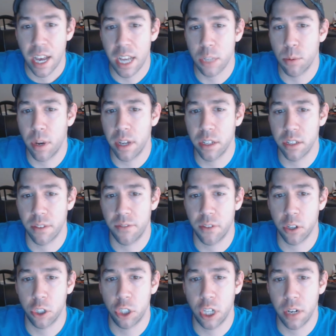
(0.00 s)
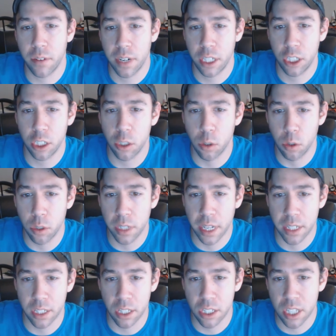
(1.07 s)
as well as a first-generation Google
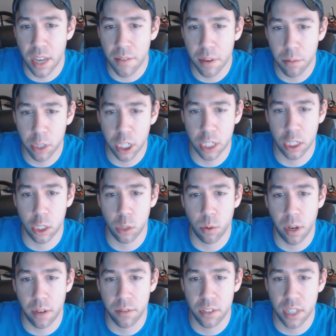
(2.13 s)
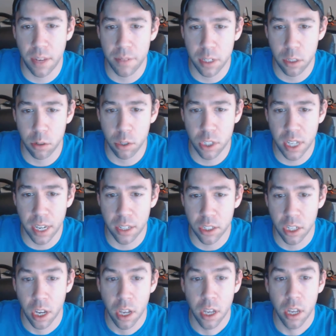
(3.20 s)
Nexus 7, which has a
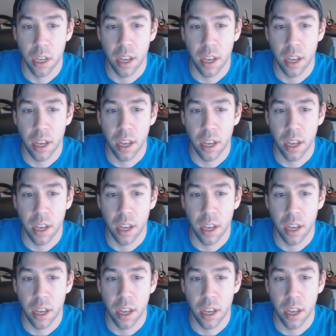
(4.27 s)
12,726.